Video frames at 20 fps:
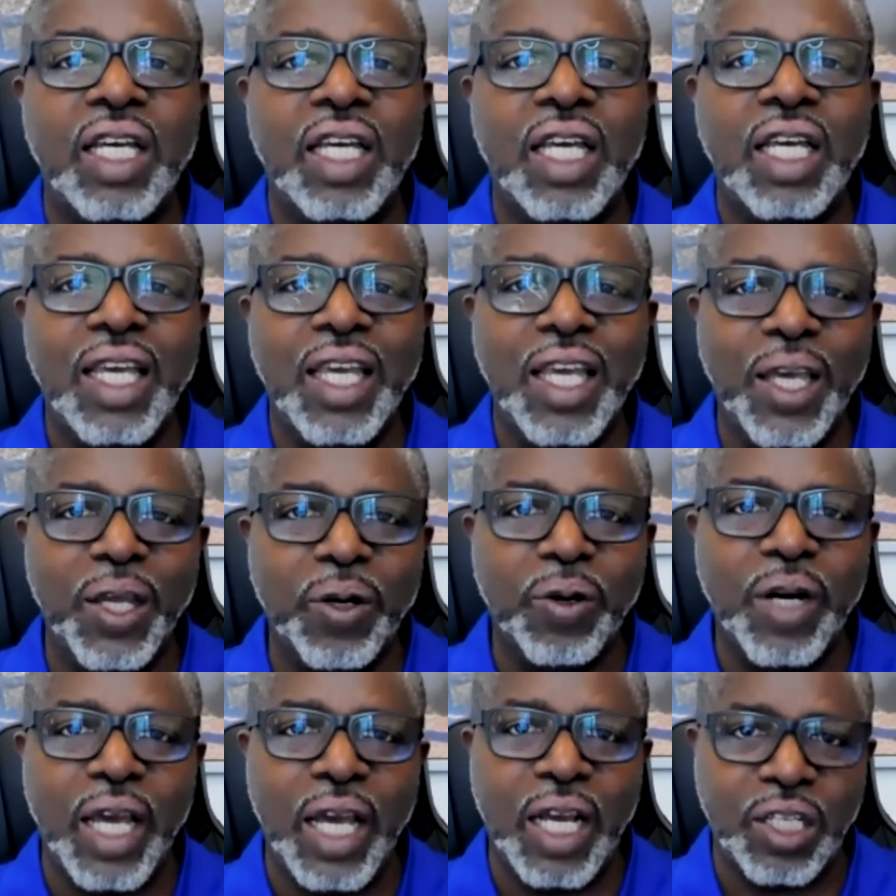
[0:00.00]

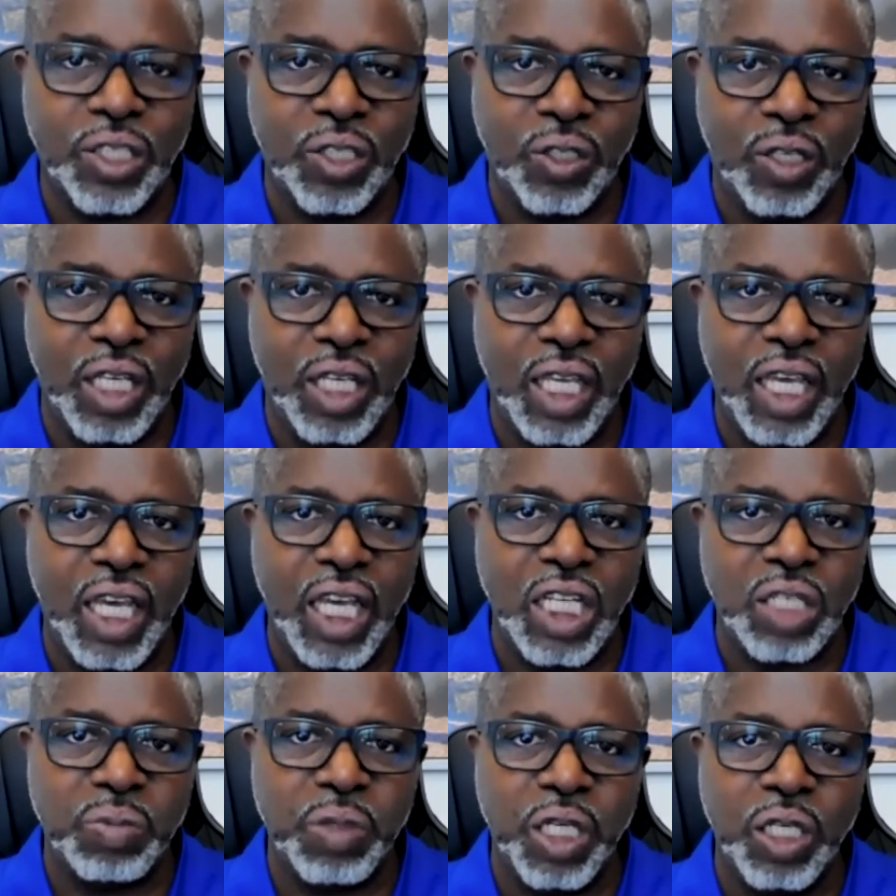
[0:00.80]
international
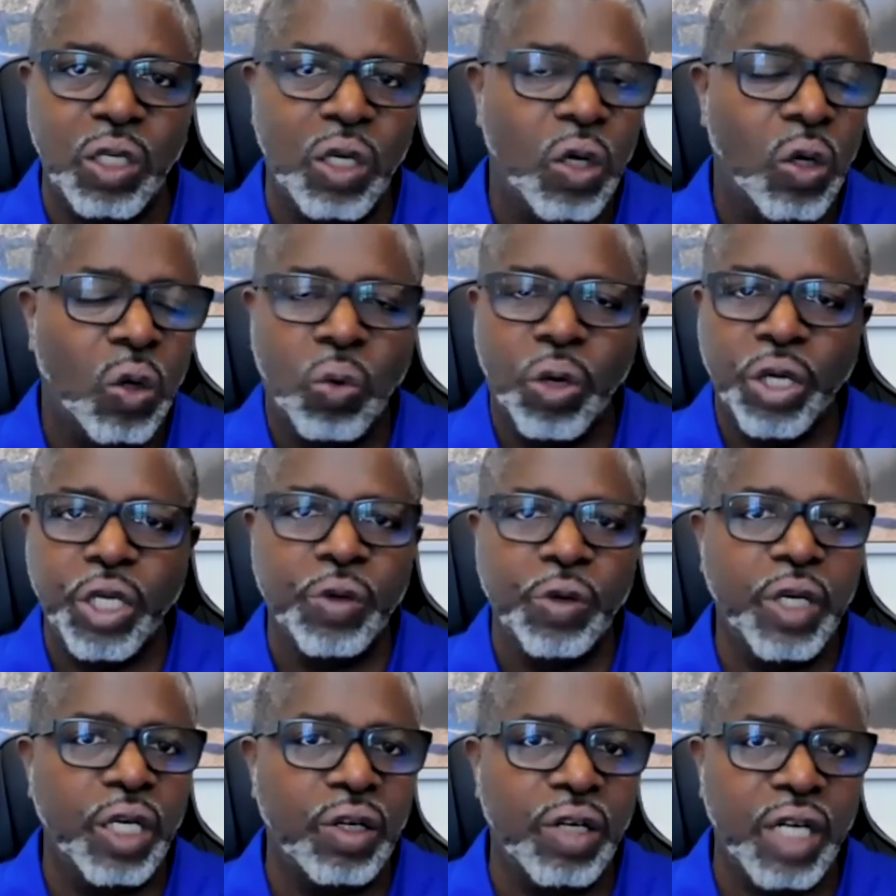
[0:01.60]
engagement where you're
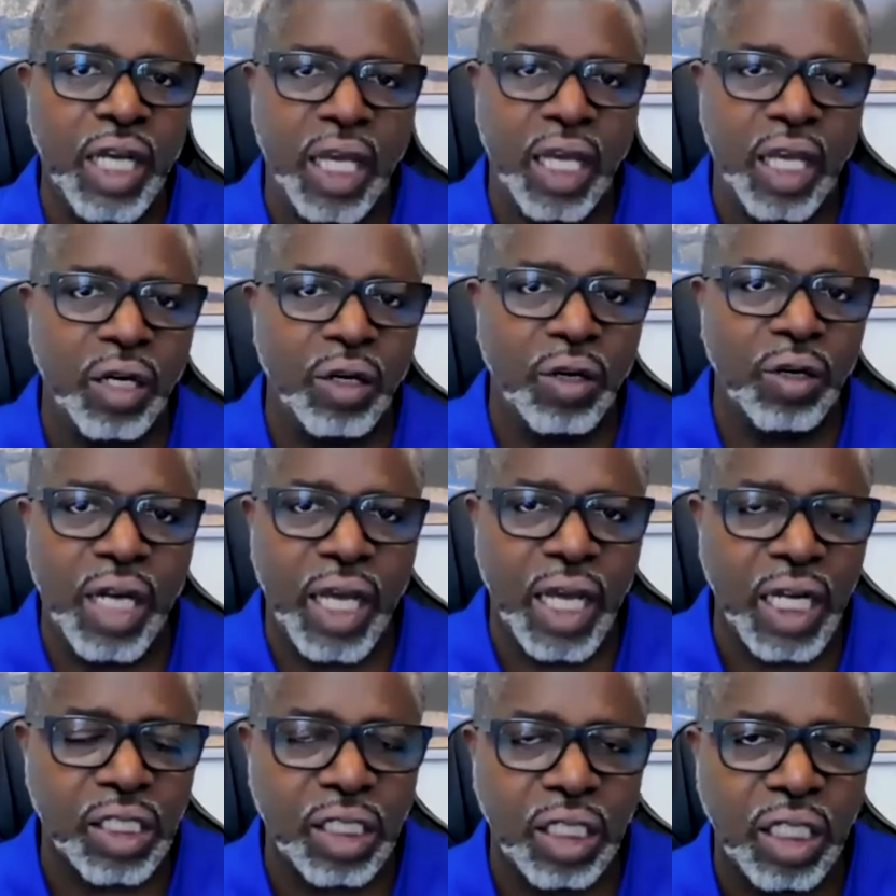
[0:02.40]

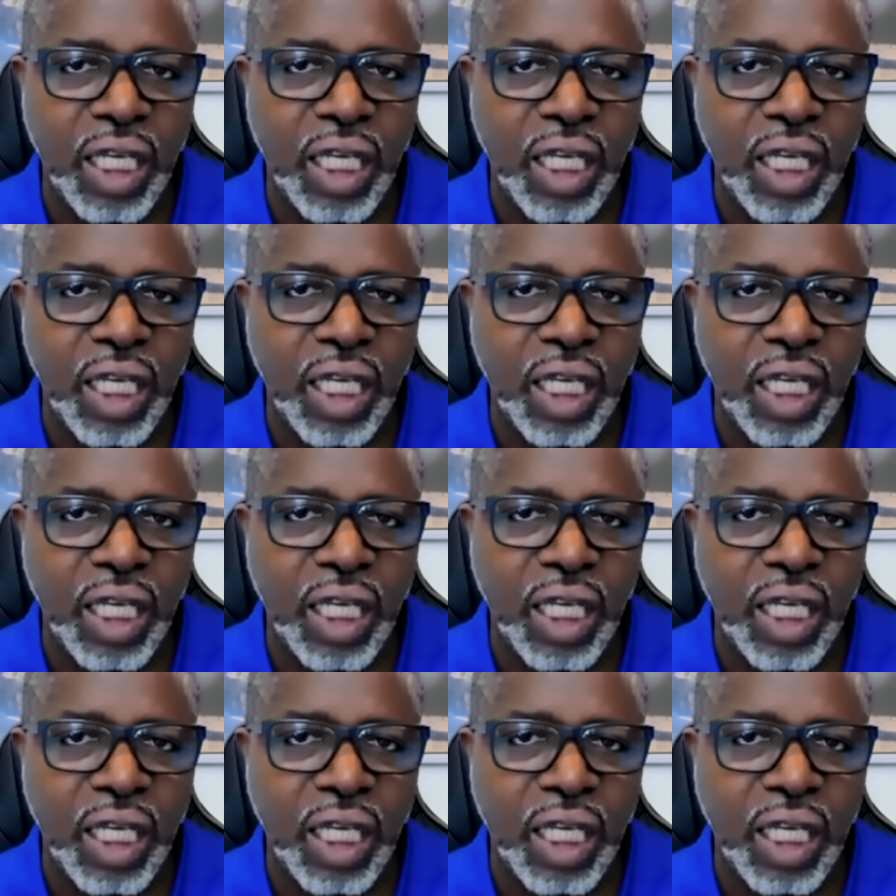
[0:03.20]
internationally